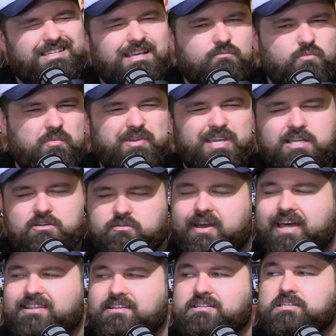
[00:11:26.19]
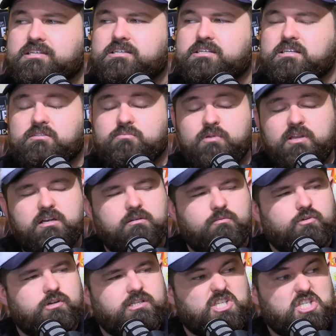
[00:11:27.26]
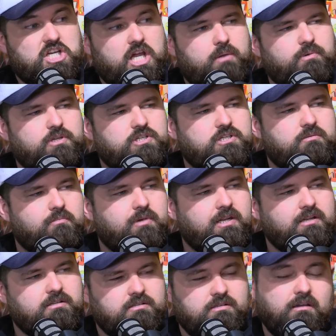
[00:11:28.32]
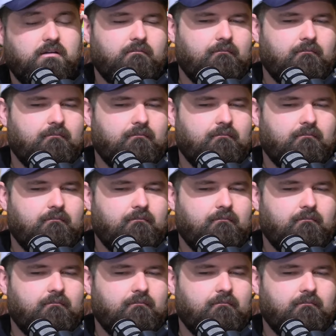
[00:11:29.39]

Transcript: Then when we get to about the 60th minute and we're into championship minutes,